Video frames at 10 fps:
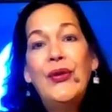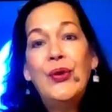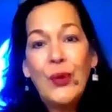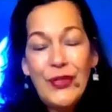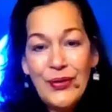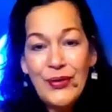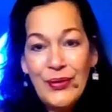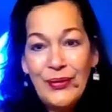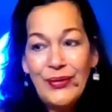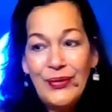North
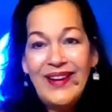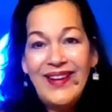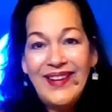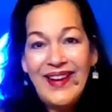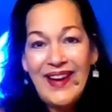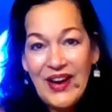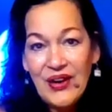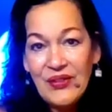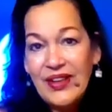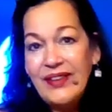Node in
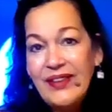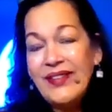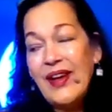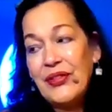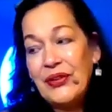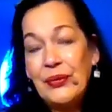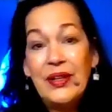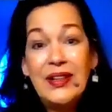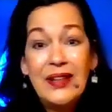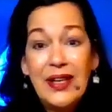Aries, South
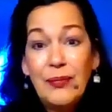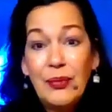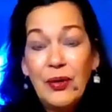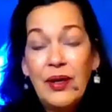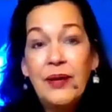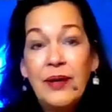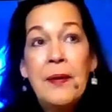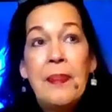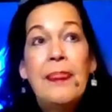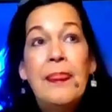Node in Libra
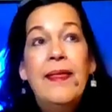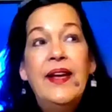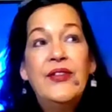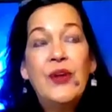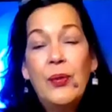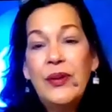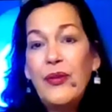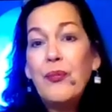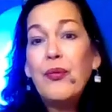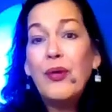is
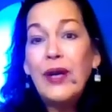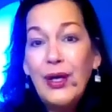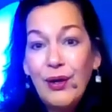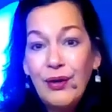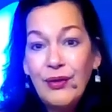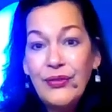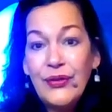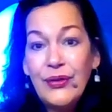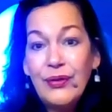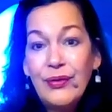always a
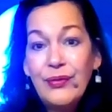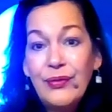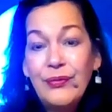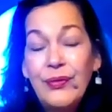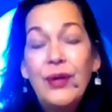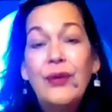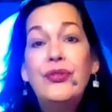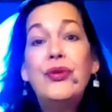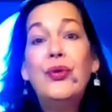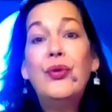precursor
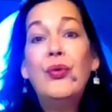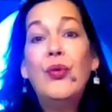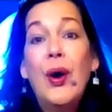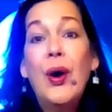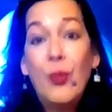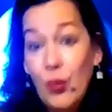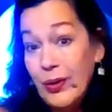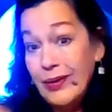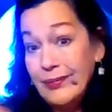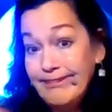to
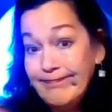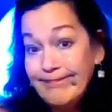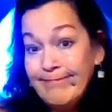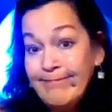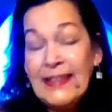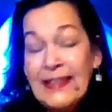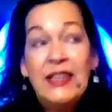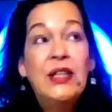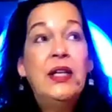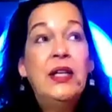war
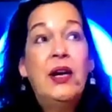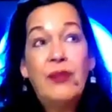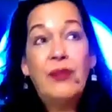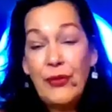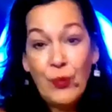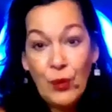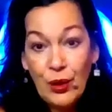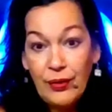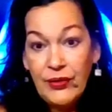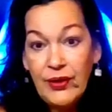around the
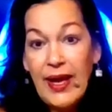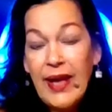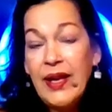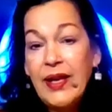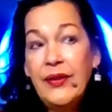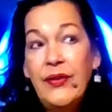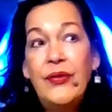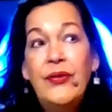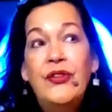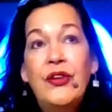world.
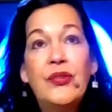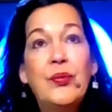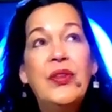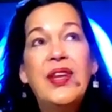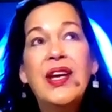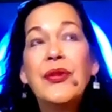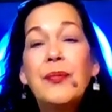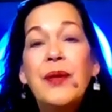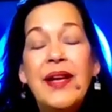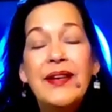And just with the
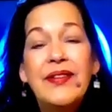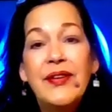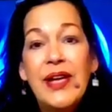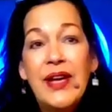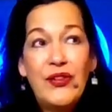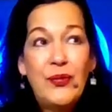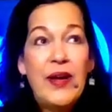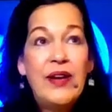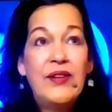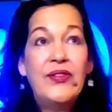other planetary
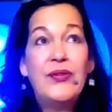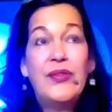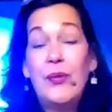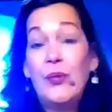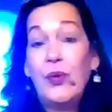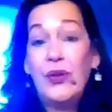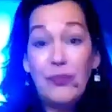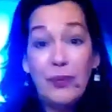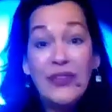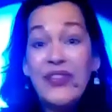aspects that
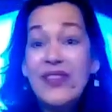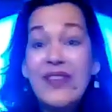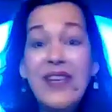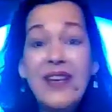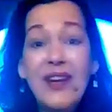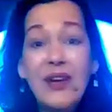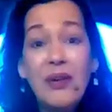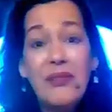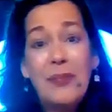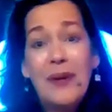we've been seeing
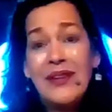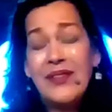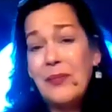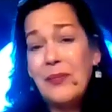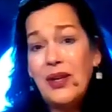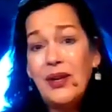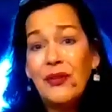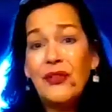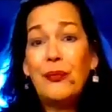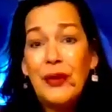over the past couple of
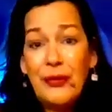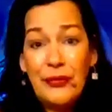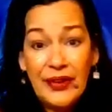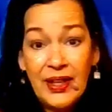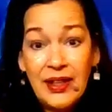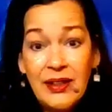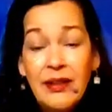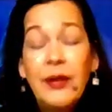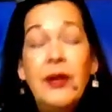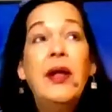years building,
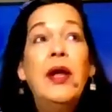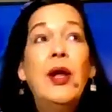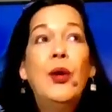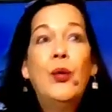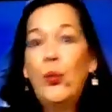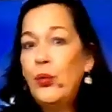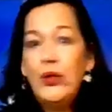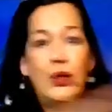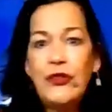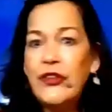
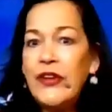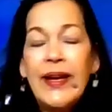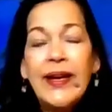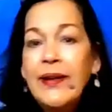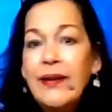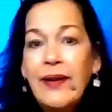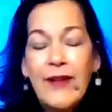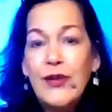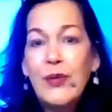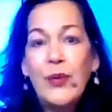you see it
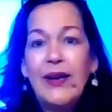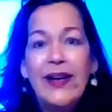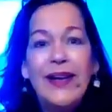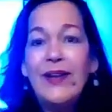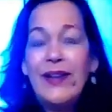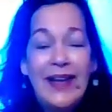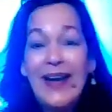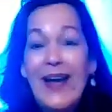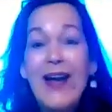everywhere. Like,